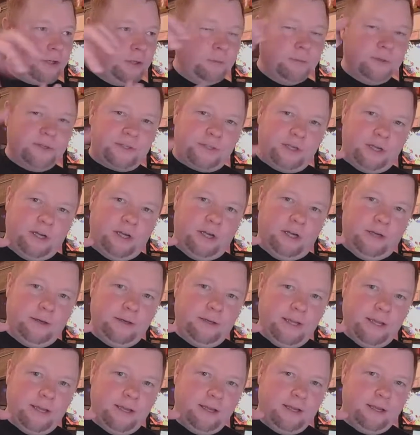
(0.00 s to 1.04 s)
was
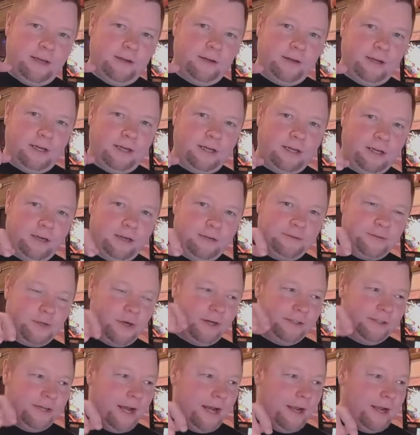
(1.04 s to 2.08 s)
on in
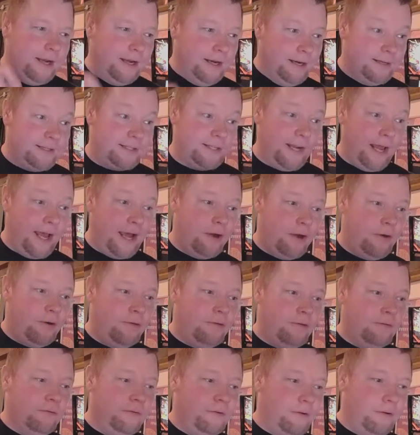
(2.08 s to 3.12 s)
Dark Knight is
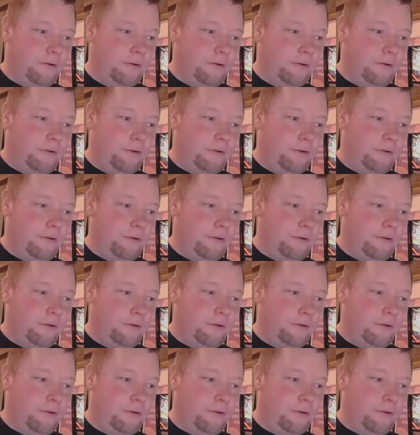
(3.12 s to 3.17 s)
now